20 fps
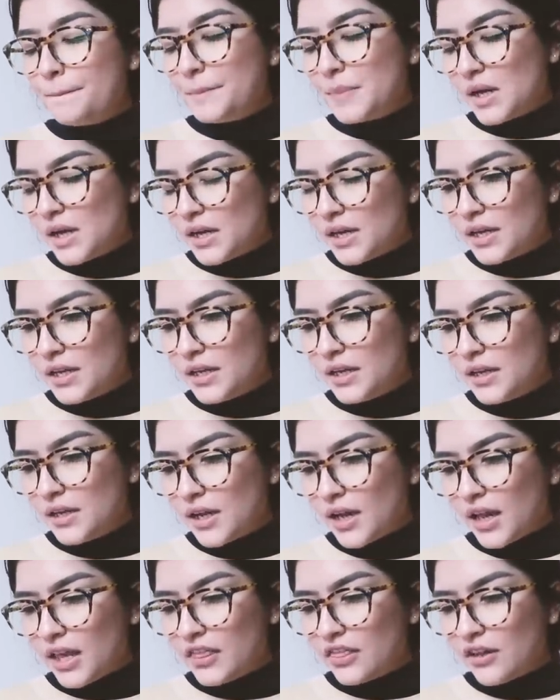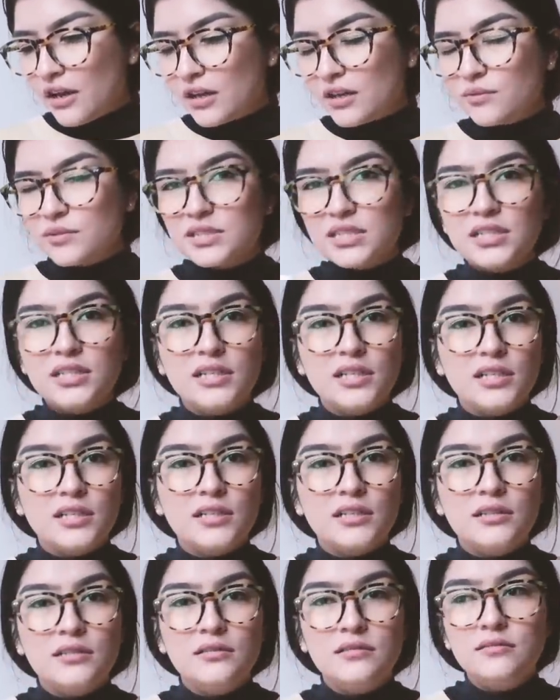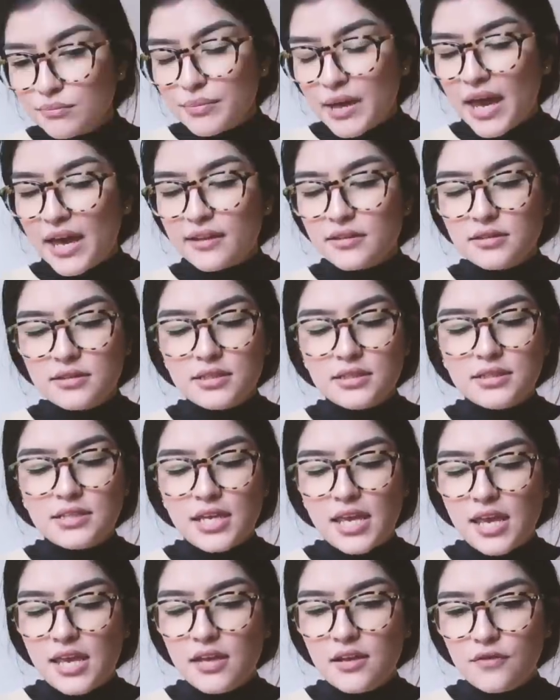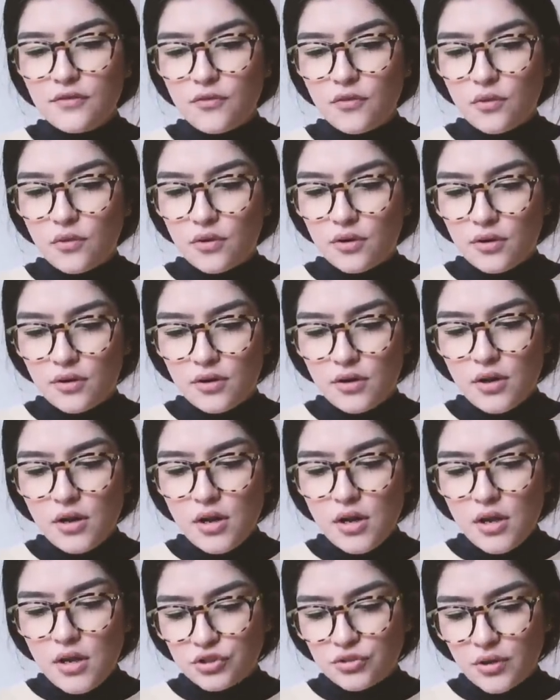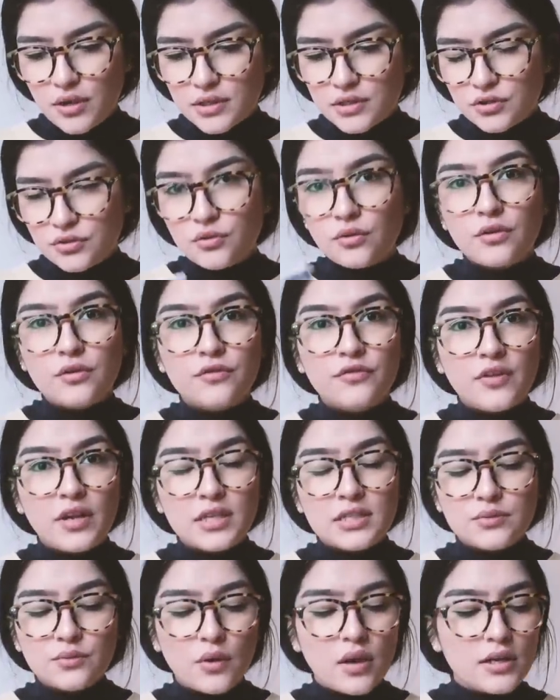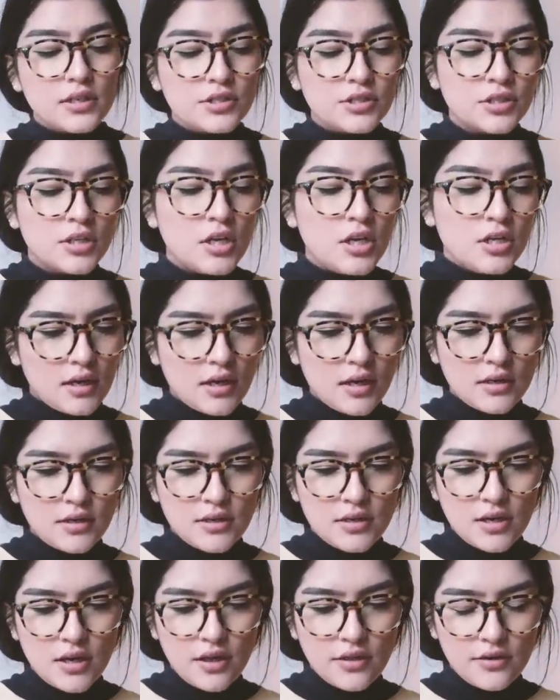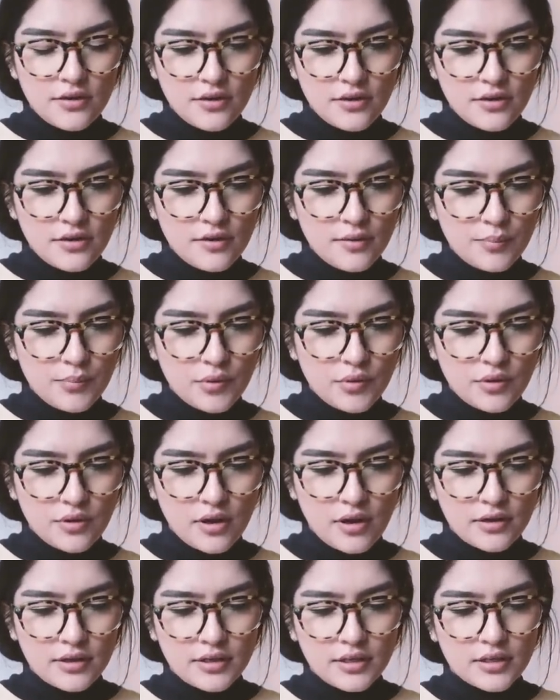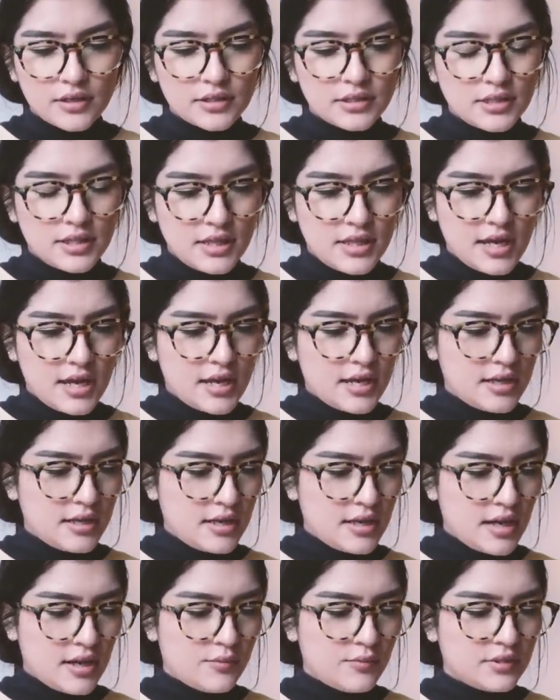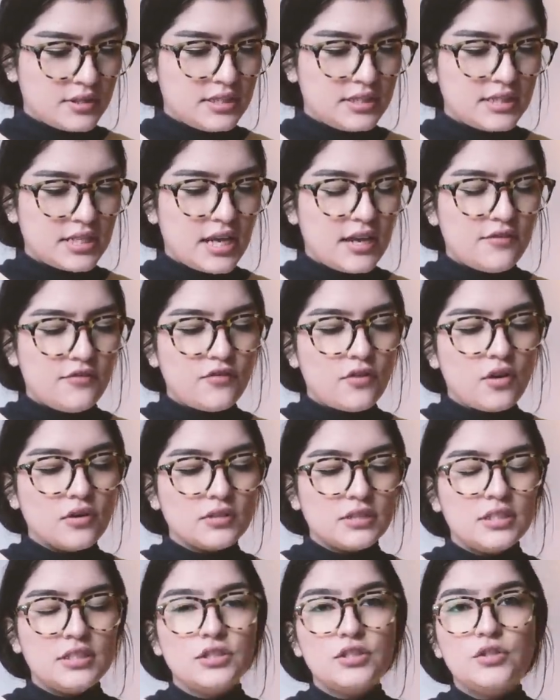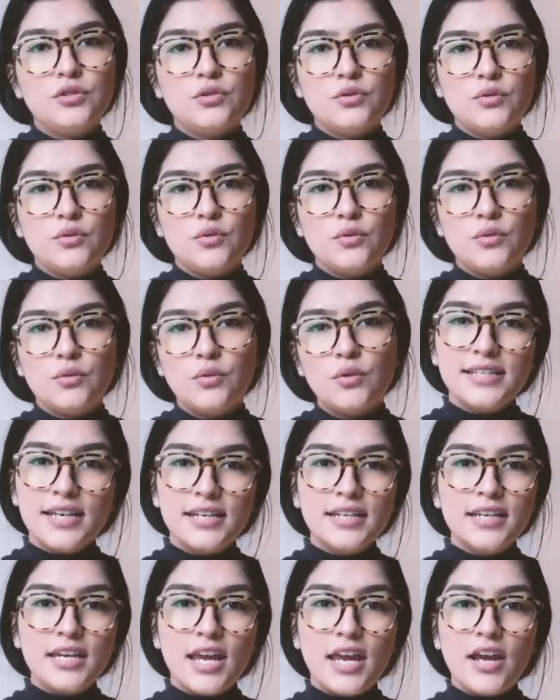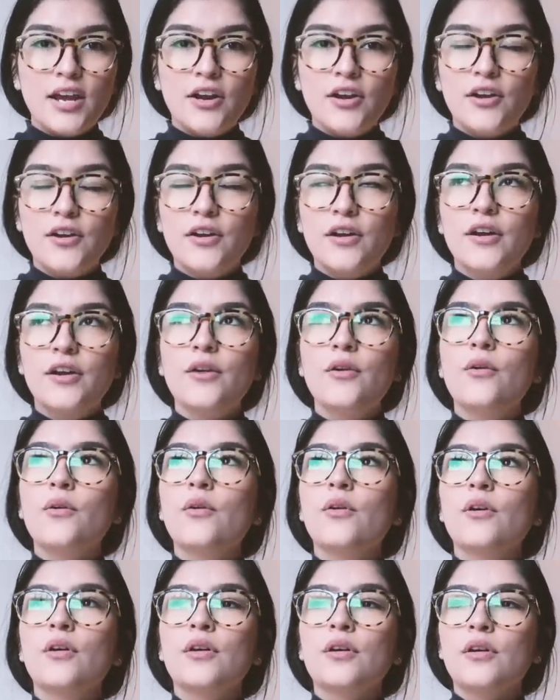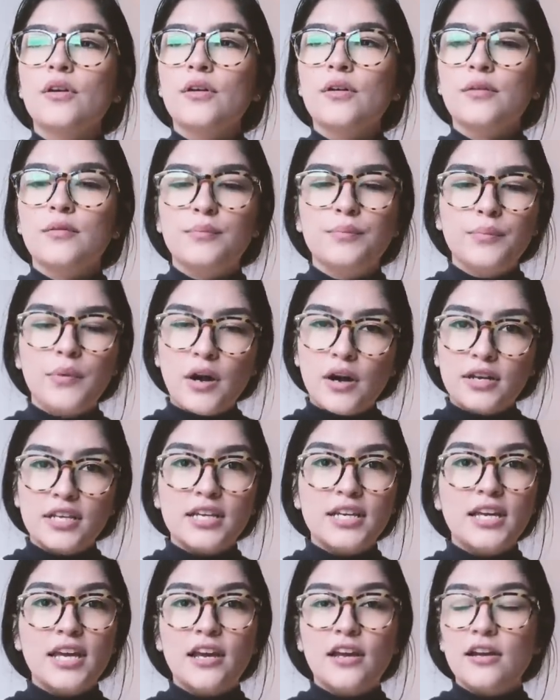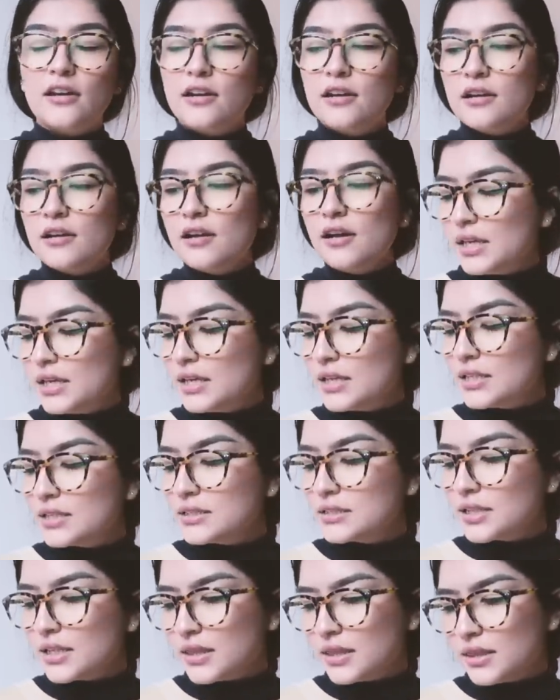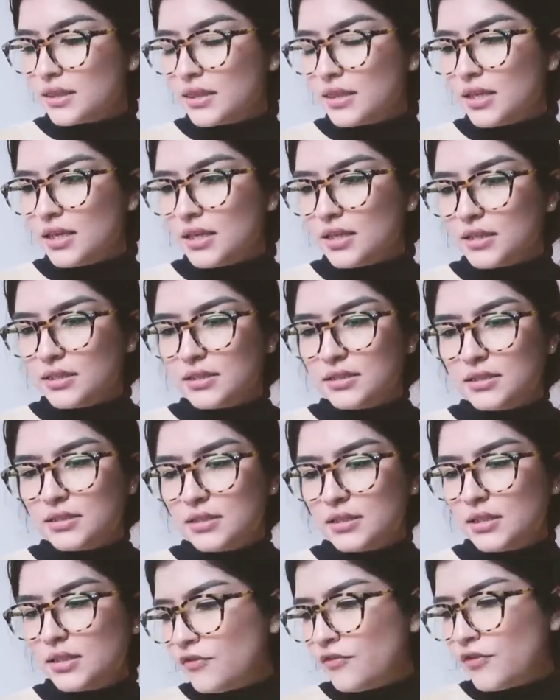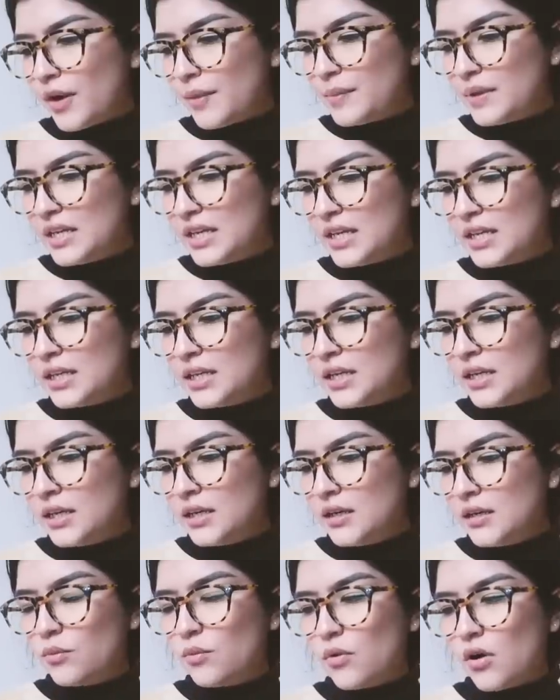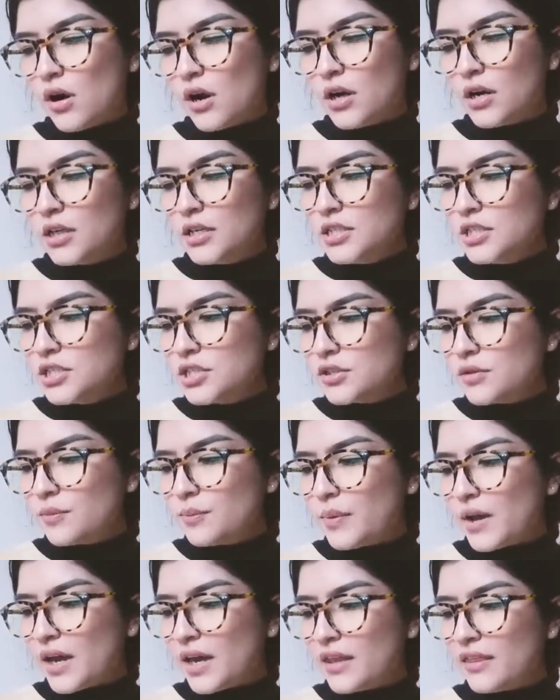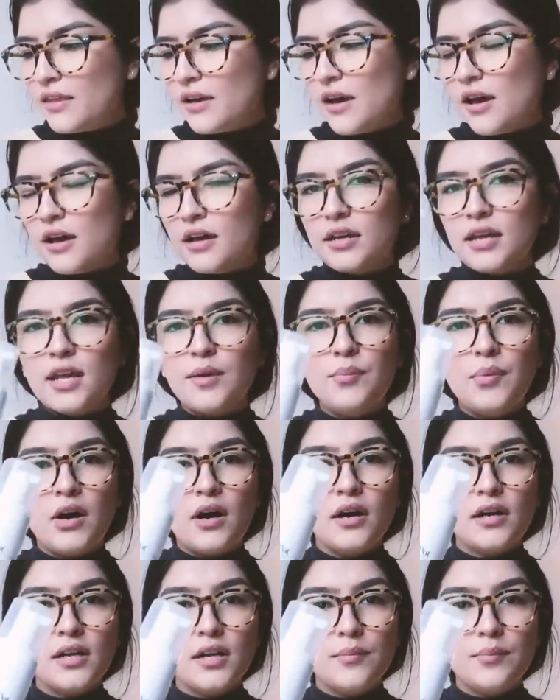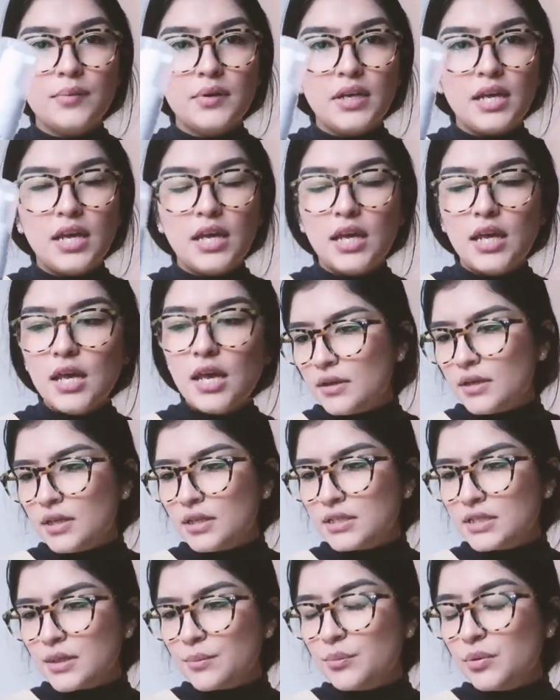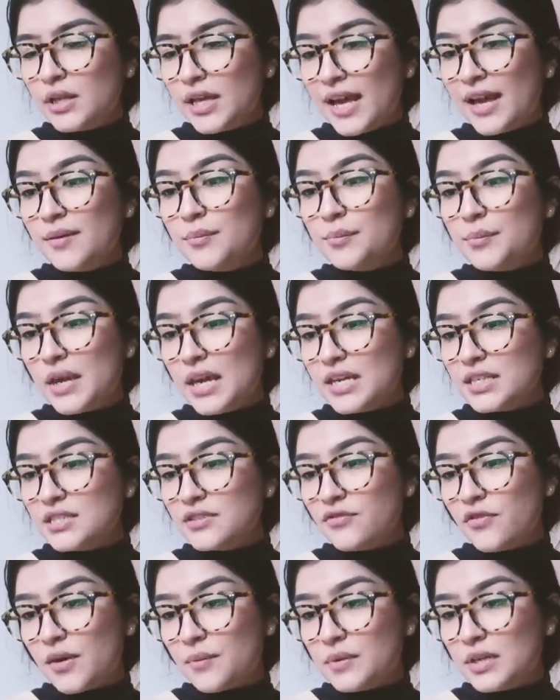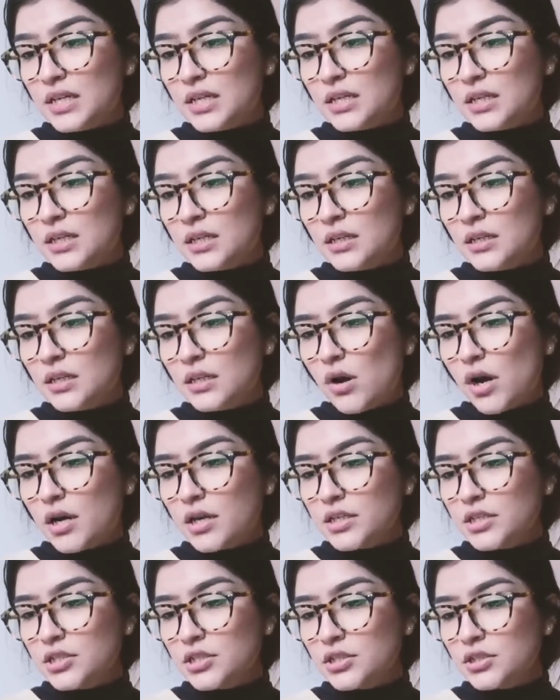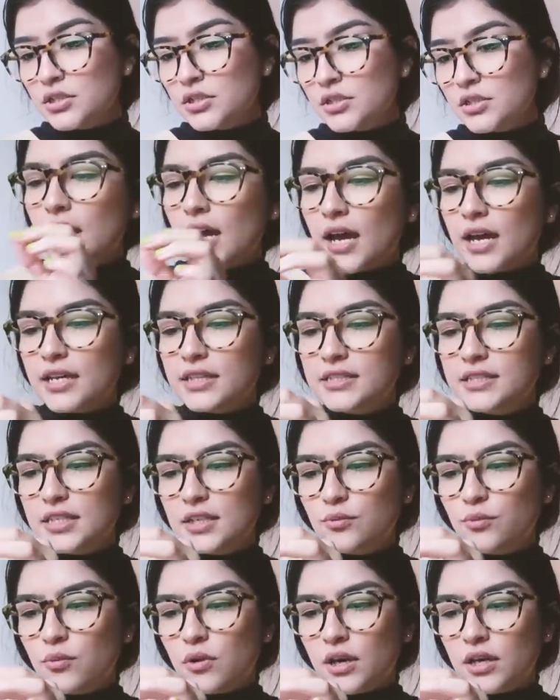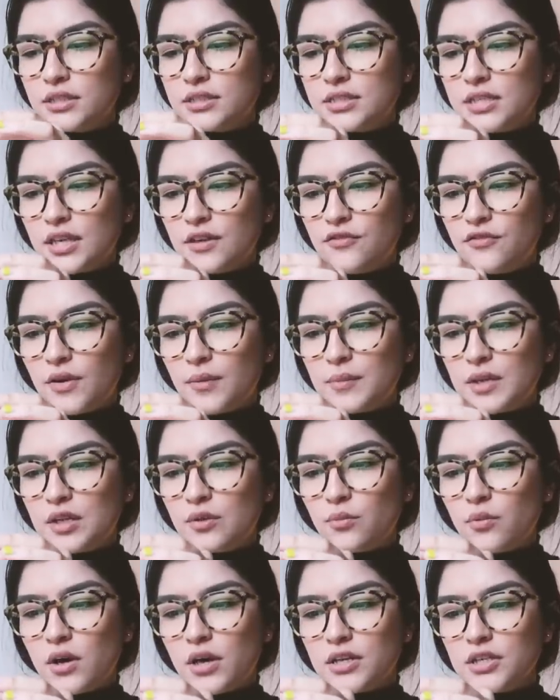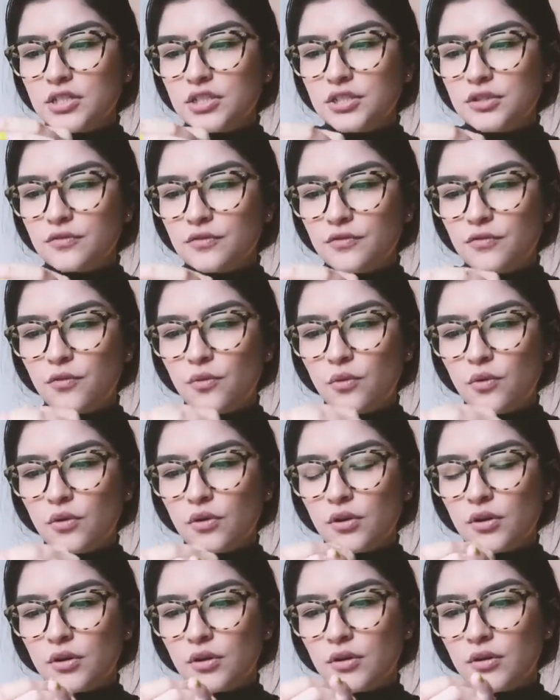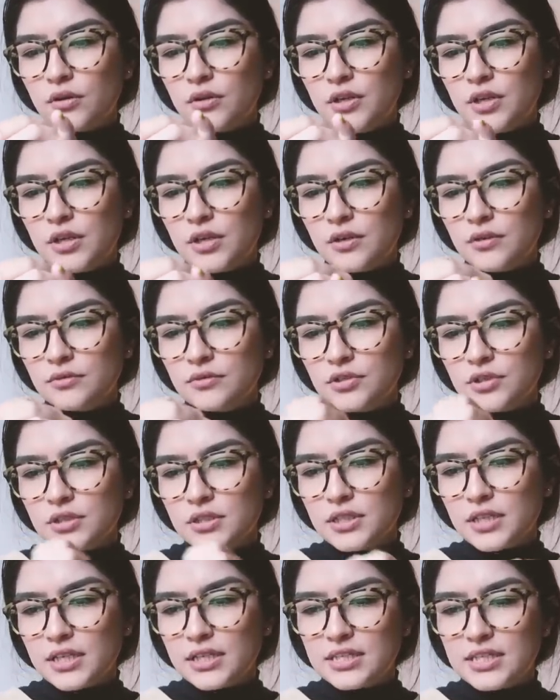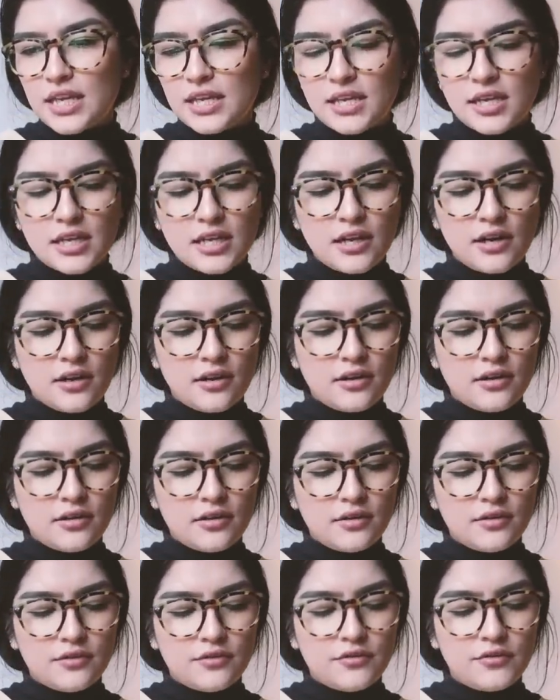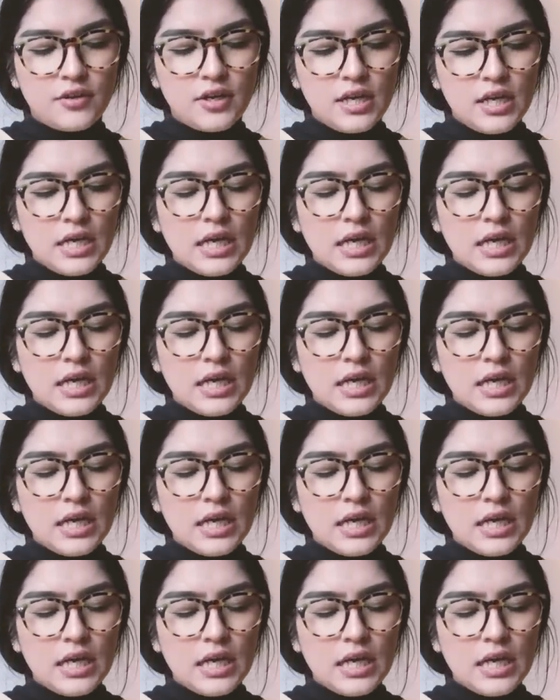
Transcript: but I thought it was a good path to take for a drugstore face wash. Another product that I would say falls into skincare or body care is this feminine wash by the Honey Pot Company. It's a plant-based feminine wash. I did want a feminine wash for, you know, just like taking care of